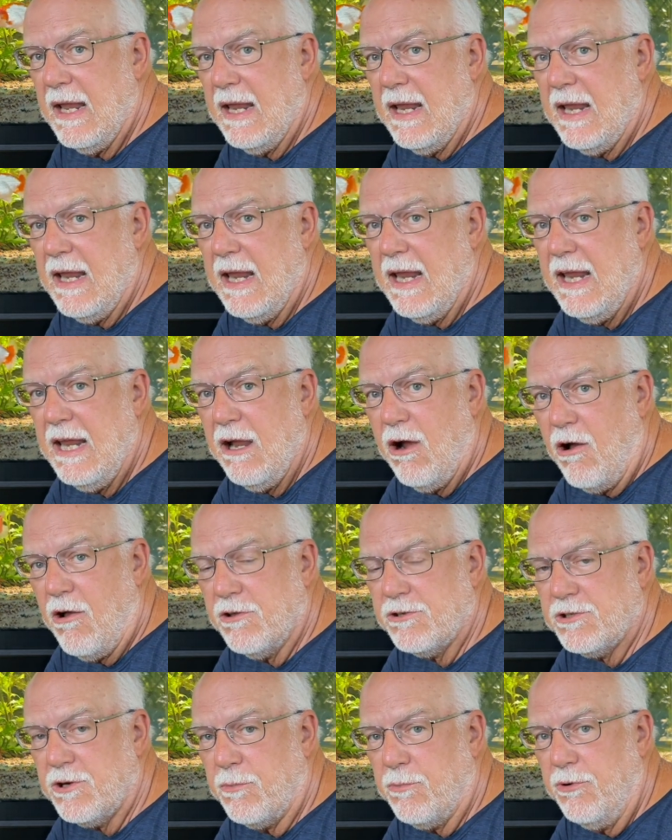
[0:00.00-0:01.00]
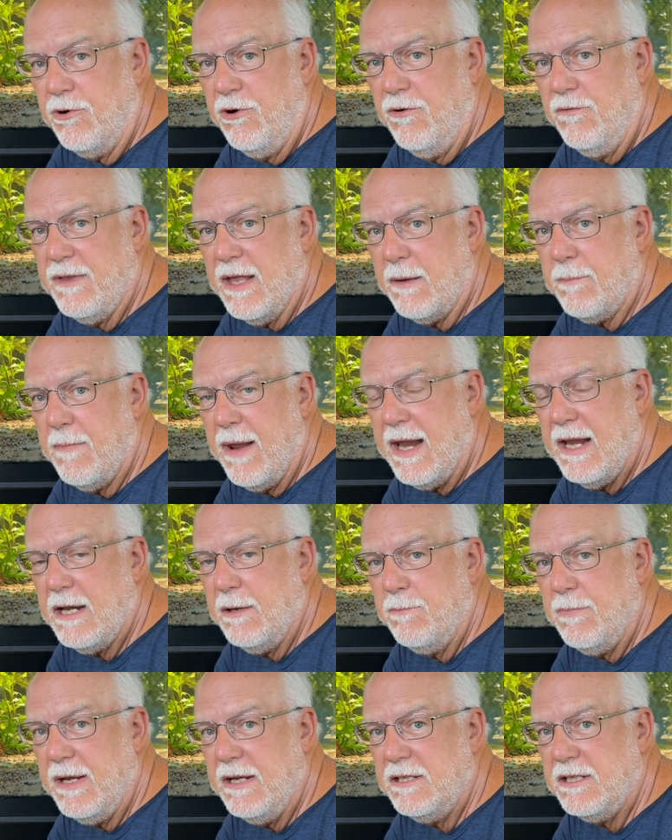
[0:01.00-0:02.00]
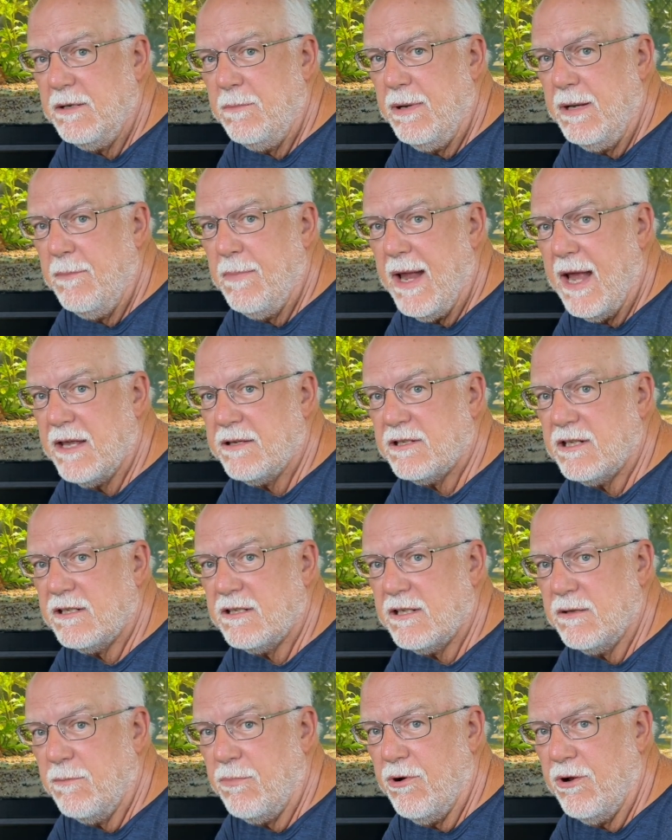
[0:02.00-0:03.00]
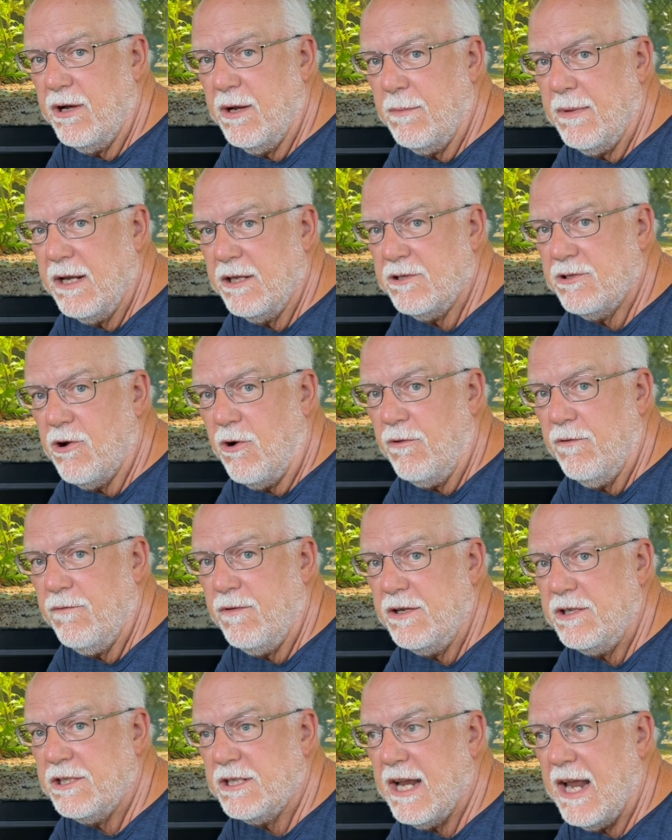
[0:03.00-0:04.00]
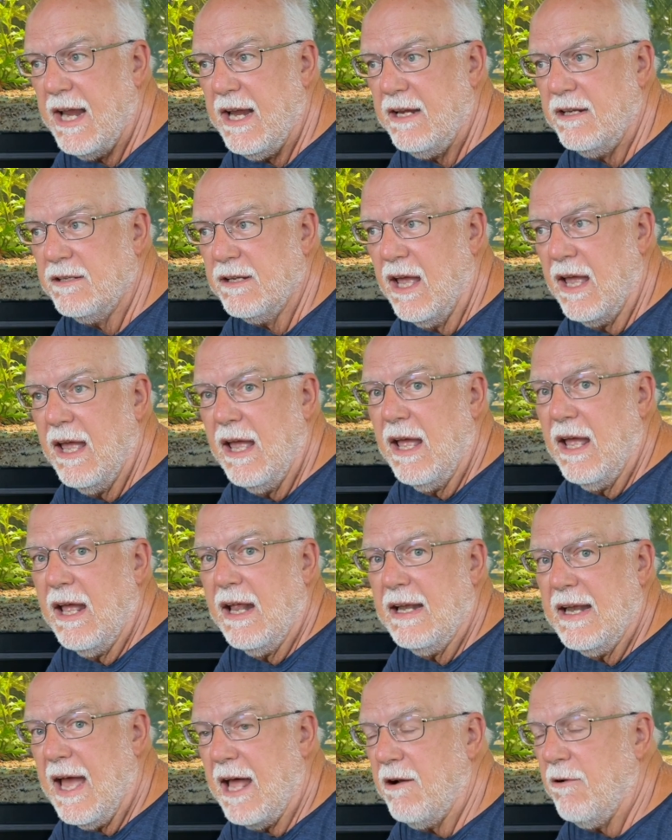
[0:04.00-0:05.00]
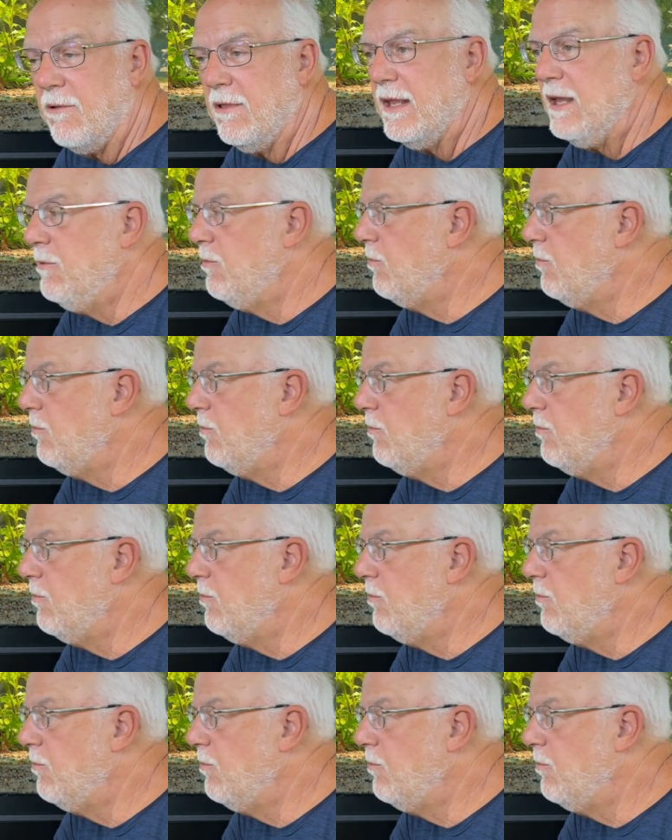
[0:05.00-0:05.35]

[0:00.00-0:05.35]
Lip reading: He also proved that making BCB baskets and putting them in his goldfish tank, not only